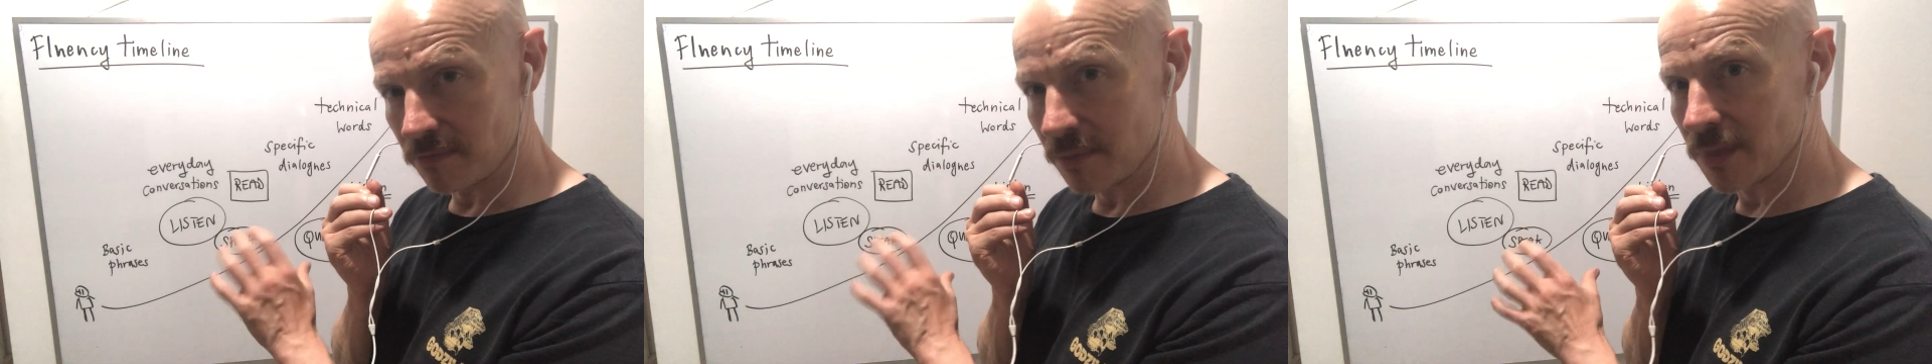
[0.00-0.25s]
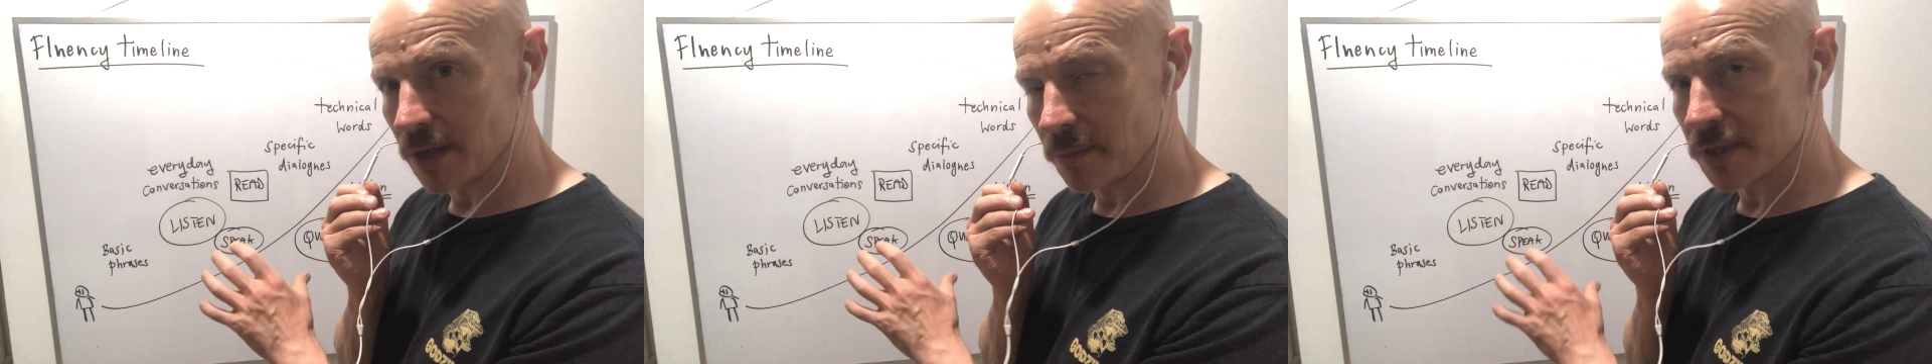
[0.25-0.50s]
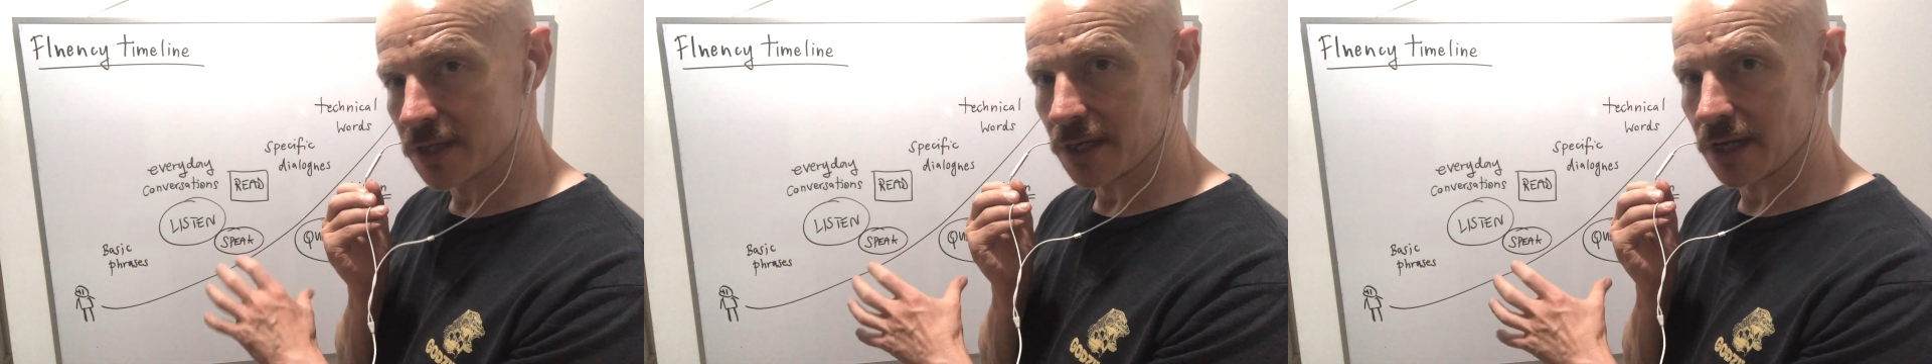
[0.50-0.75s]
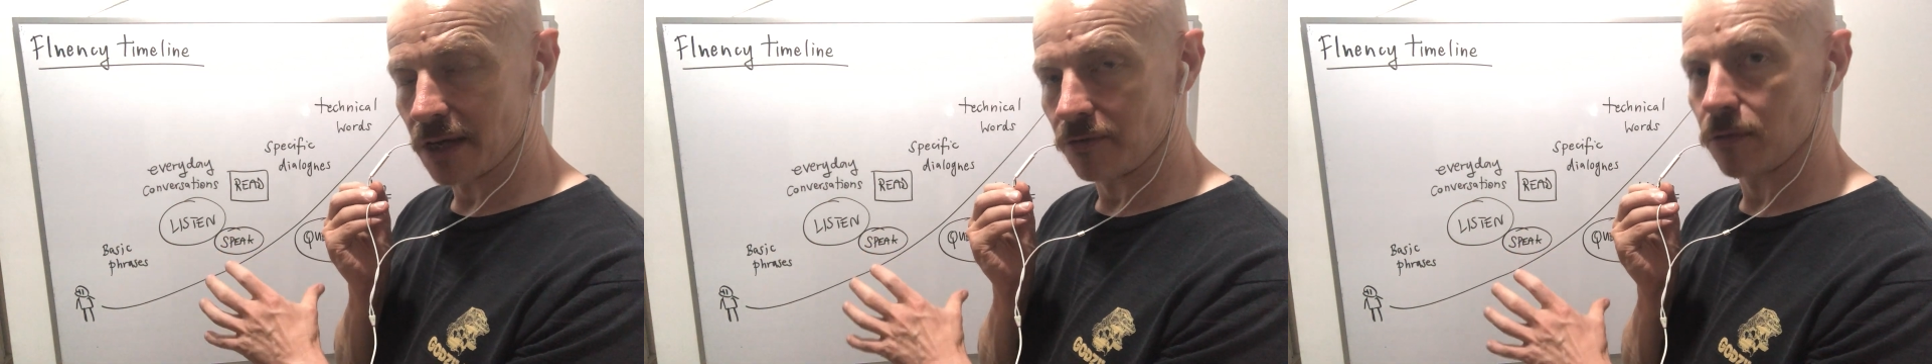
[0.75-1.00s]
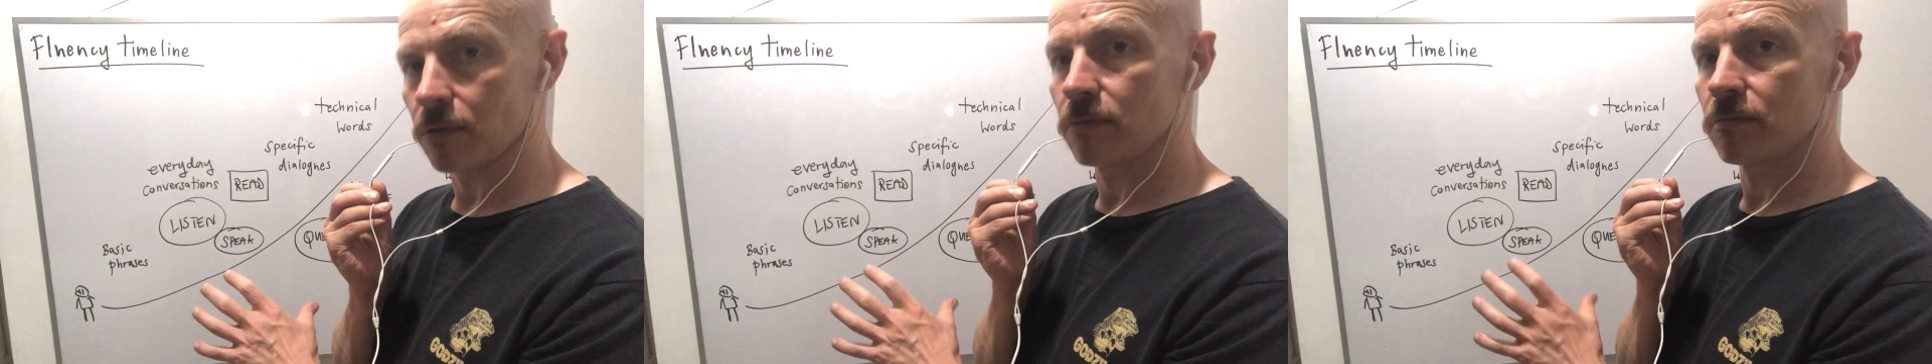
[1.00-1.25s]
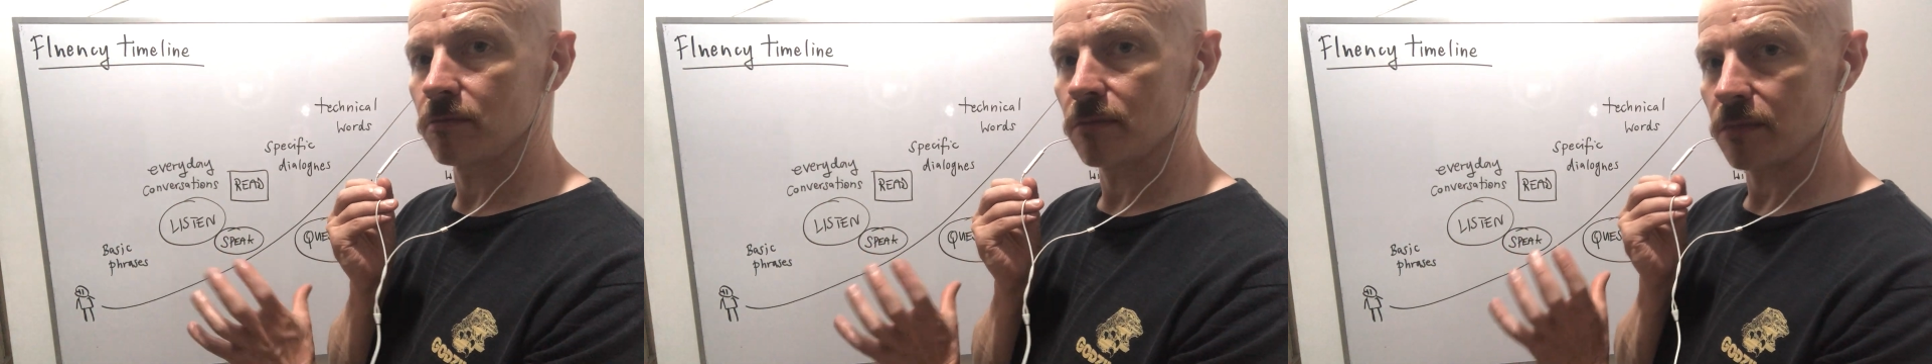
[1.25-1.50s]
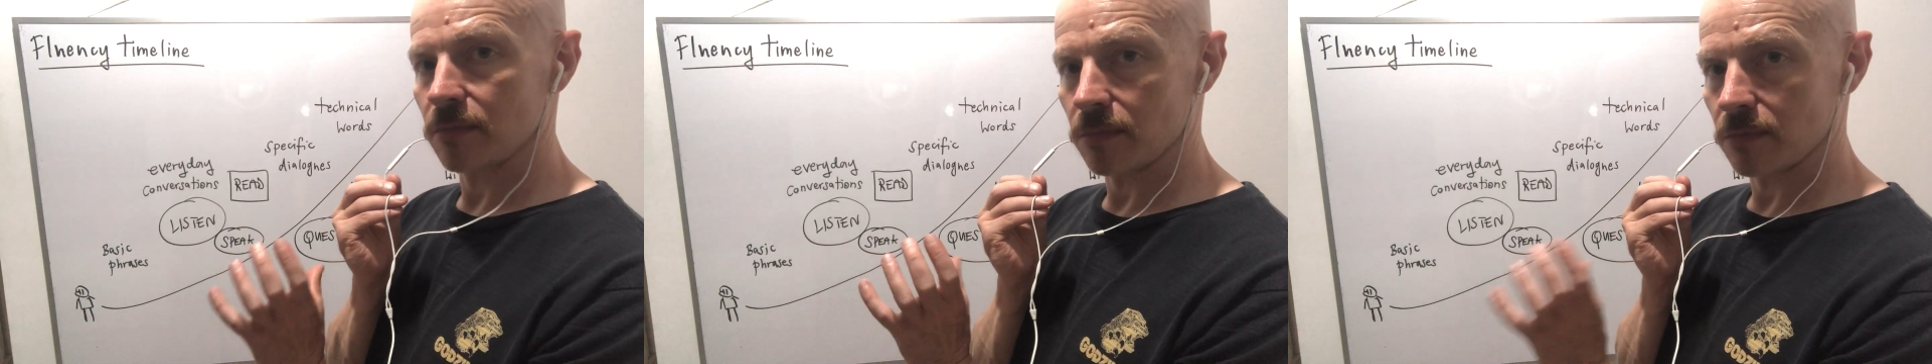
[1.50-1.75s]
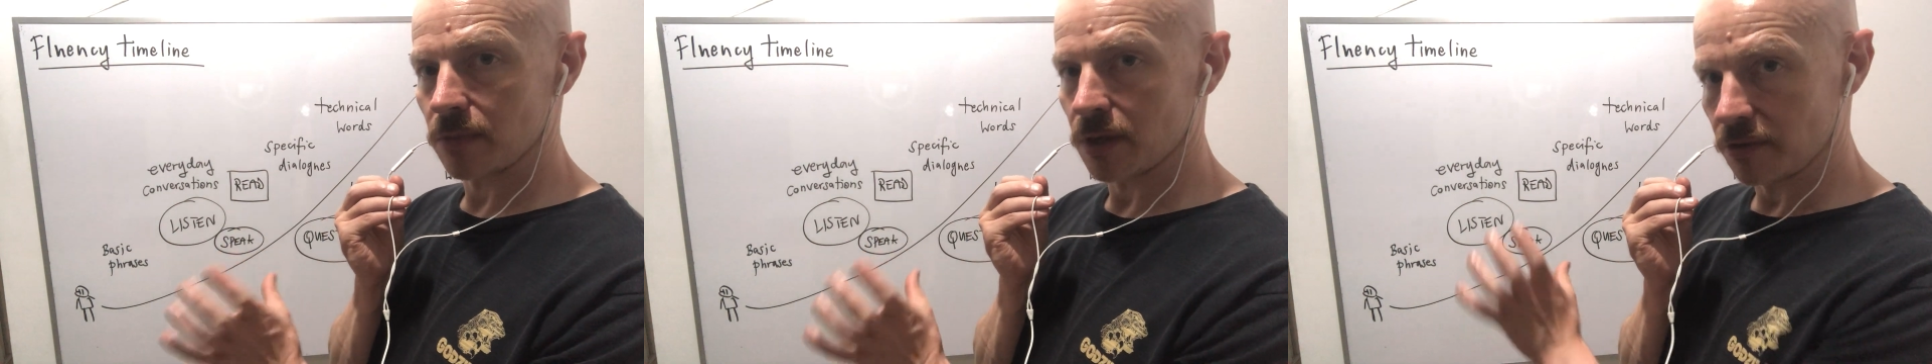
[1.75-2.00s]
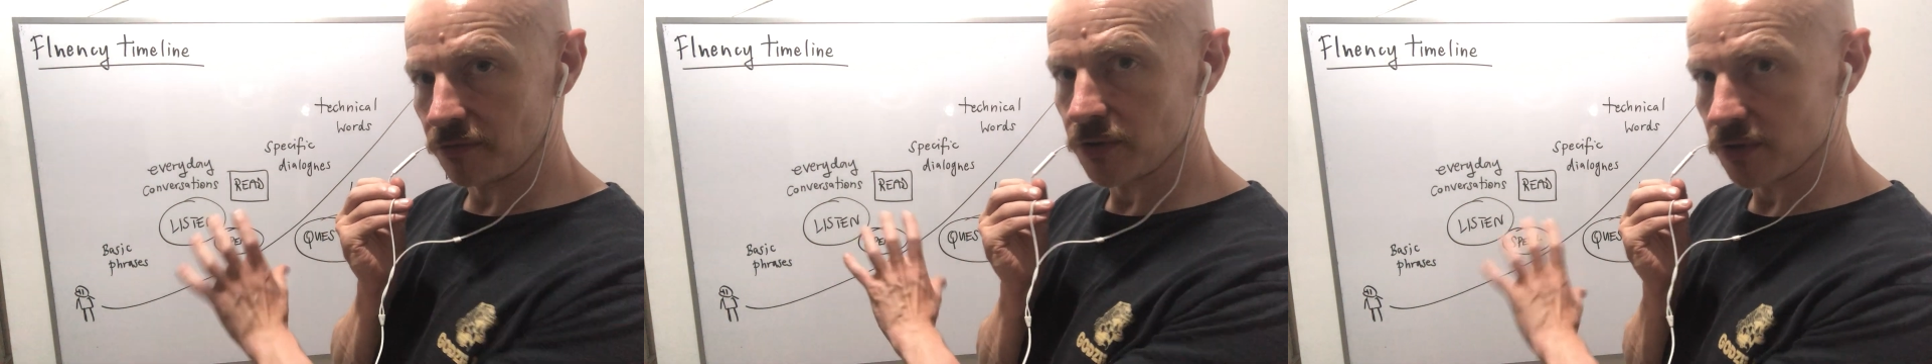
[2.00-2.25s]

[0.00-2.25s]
limited level in a few